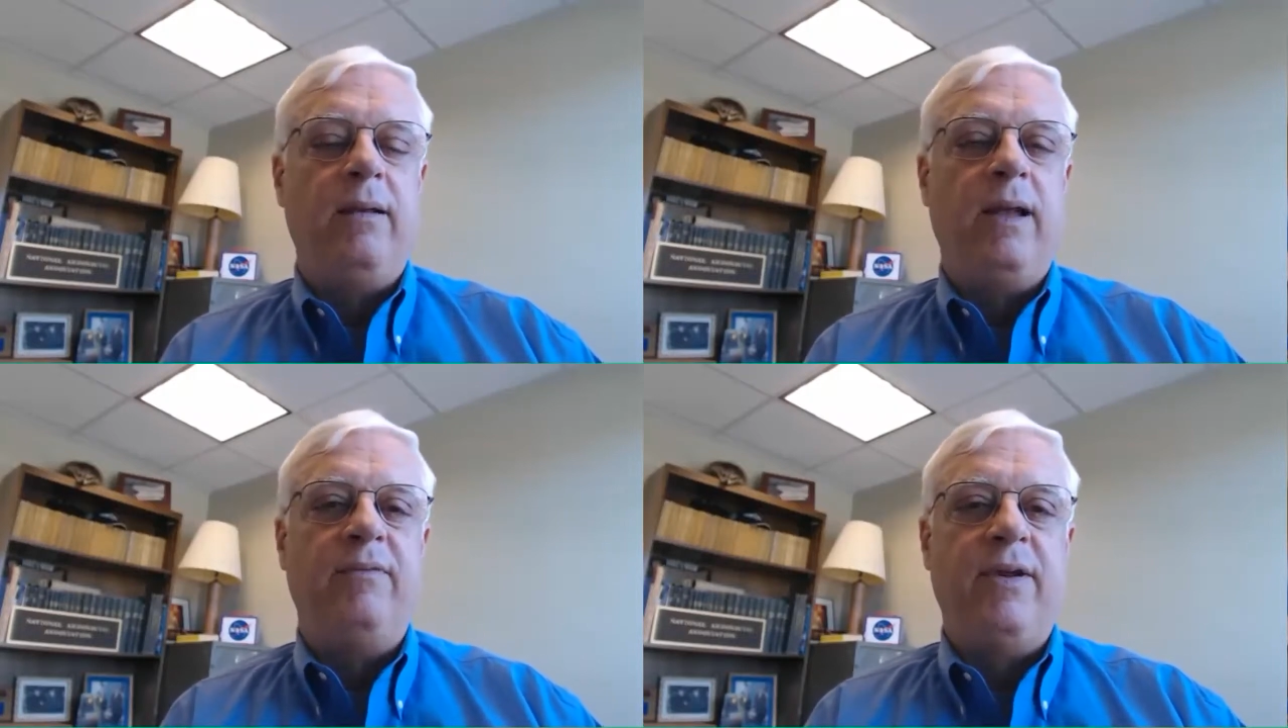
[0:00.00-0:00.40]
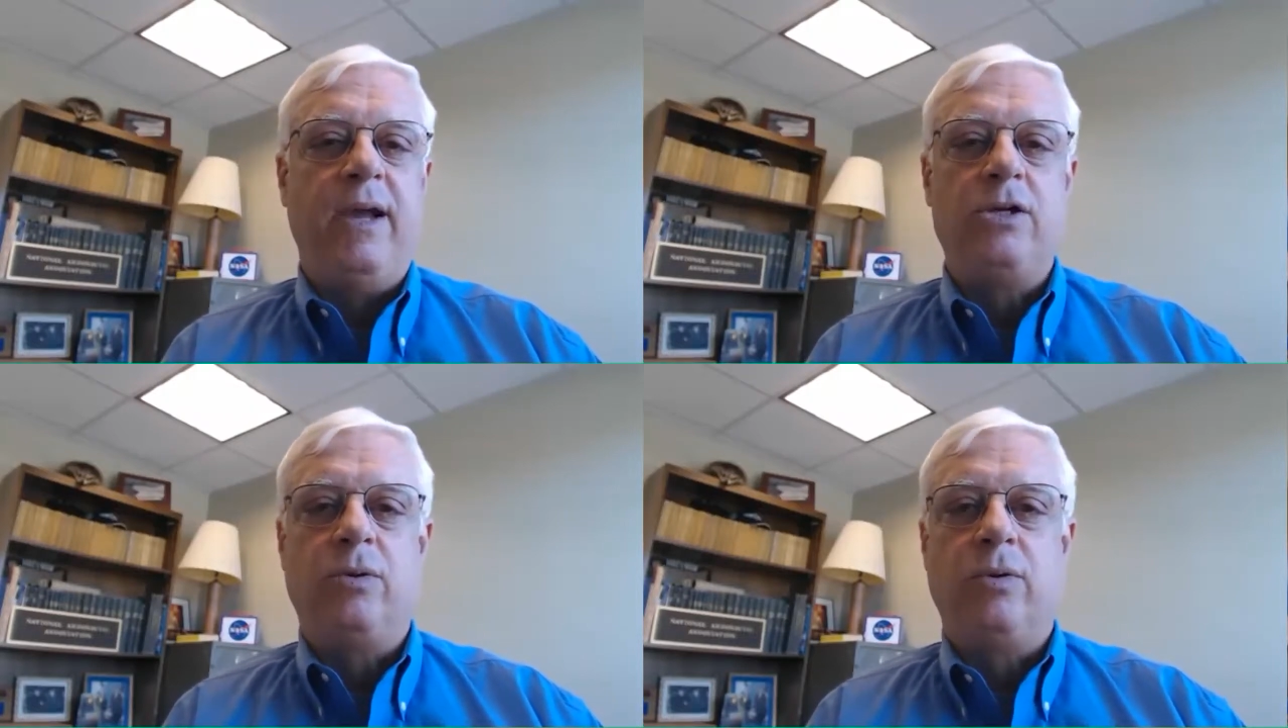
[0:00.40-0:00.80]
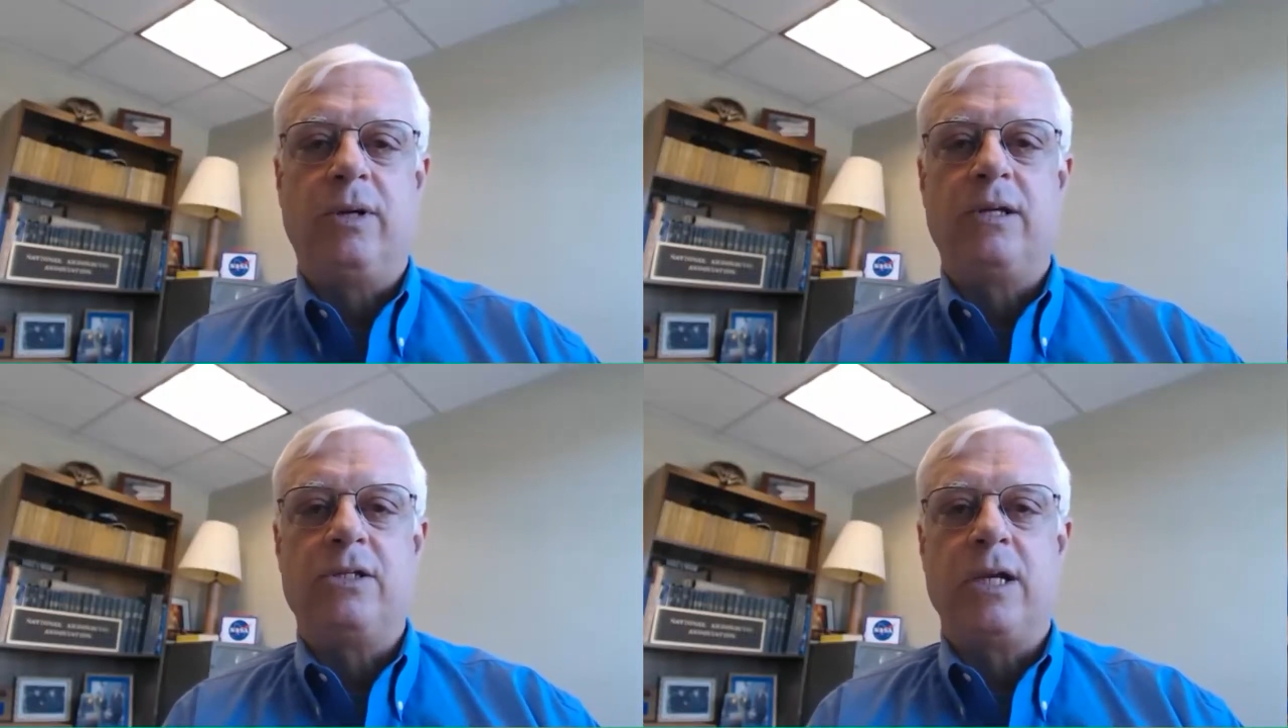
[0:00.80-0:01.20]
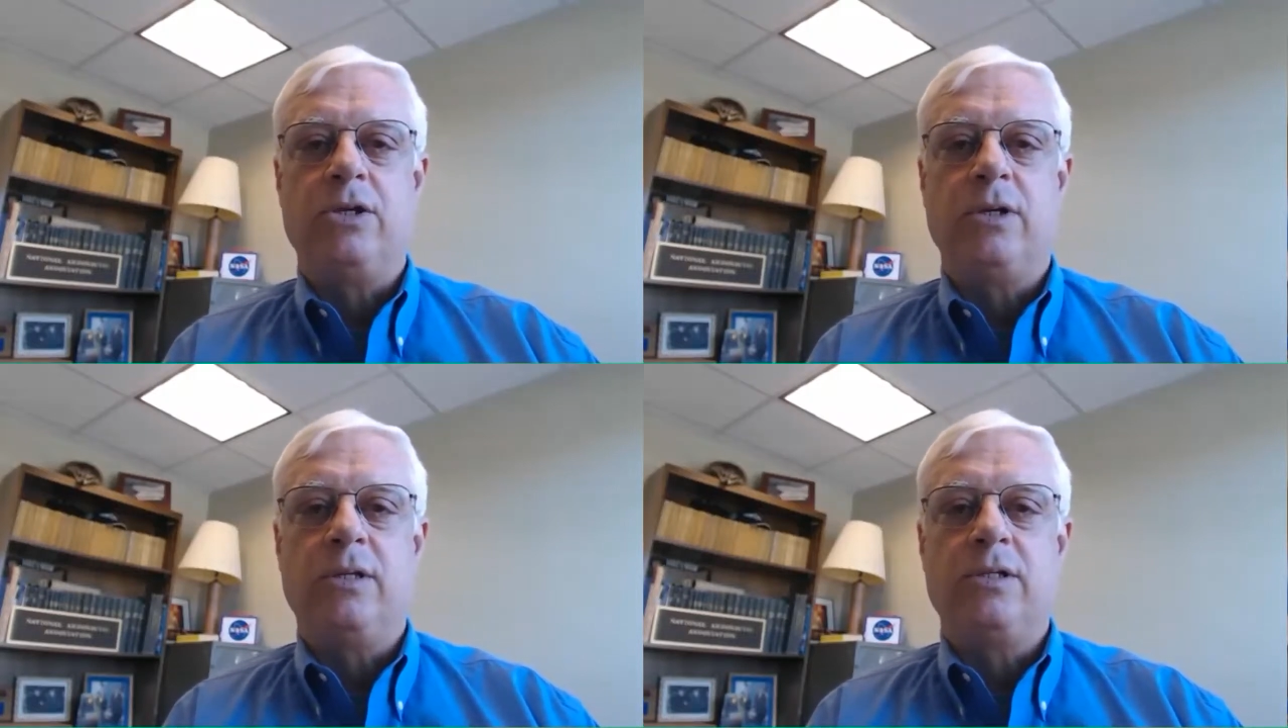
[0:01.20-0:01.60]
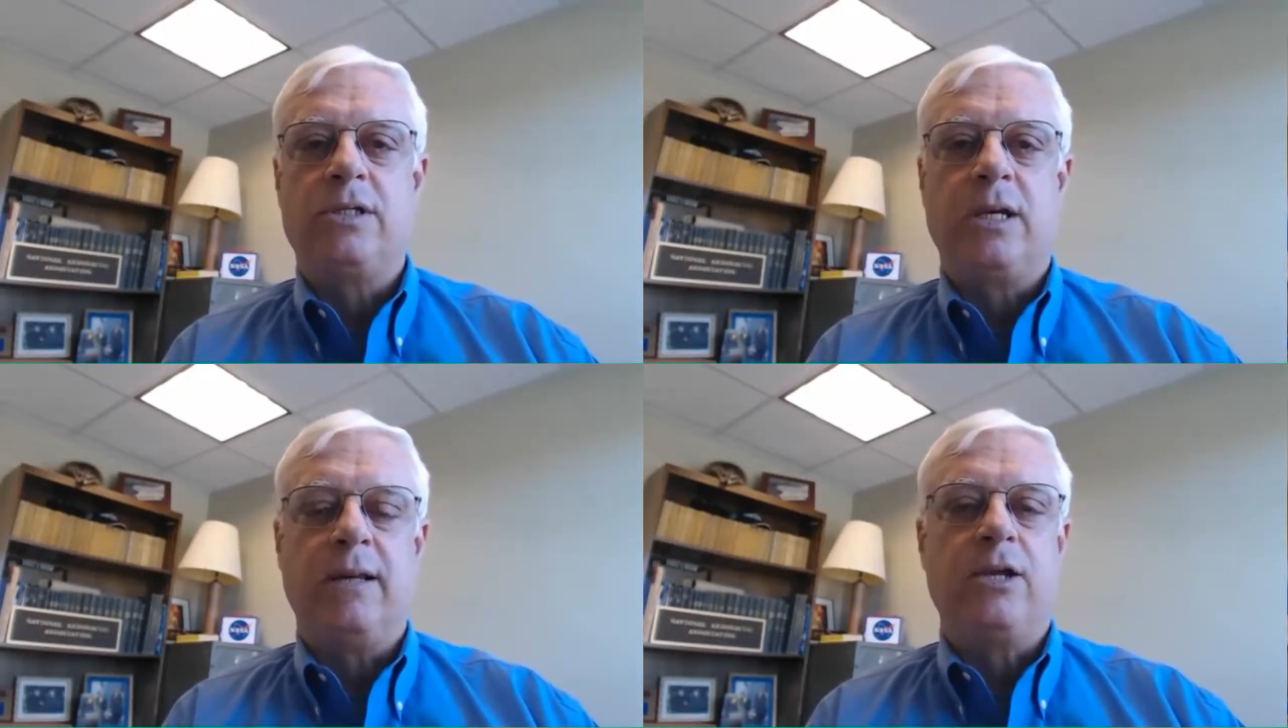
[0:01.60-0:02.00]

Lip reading: great aviation organizations,